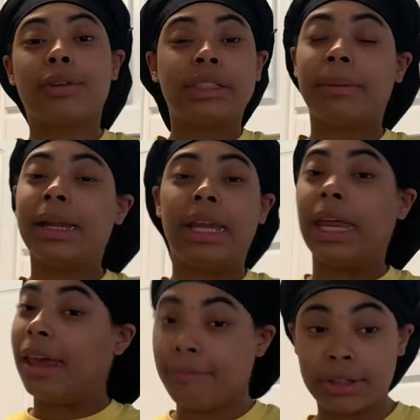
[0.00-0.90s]
for somebody to
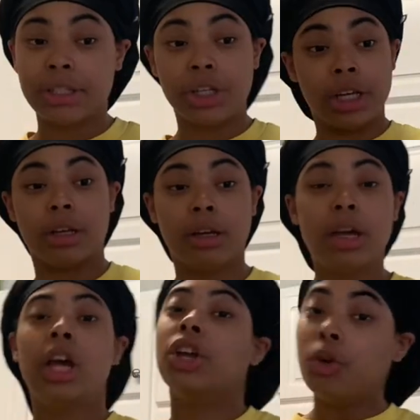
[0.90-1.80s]
get to you.
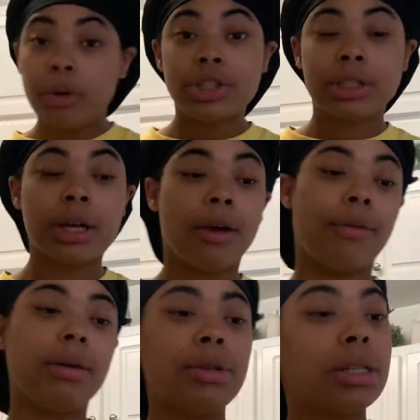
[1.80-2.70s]
Do it yourself.
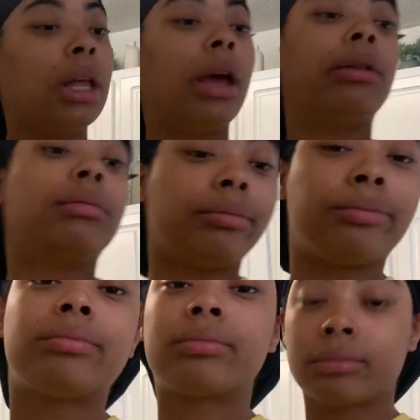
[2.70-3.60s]
And I'm just like,
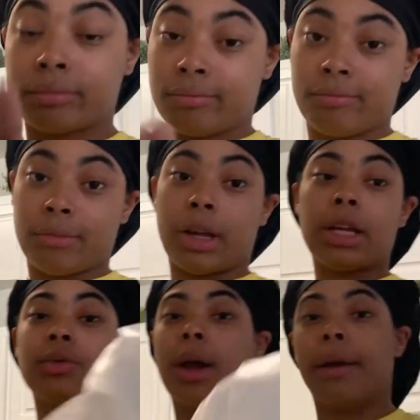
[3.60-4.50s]

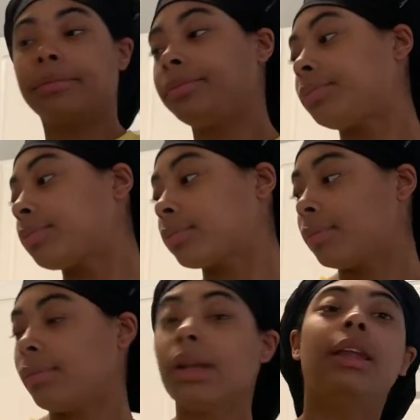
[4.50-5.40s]

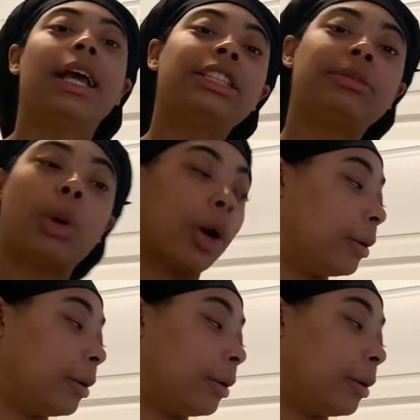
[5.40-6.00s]
that's smart.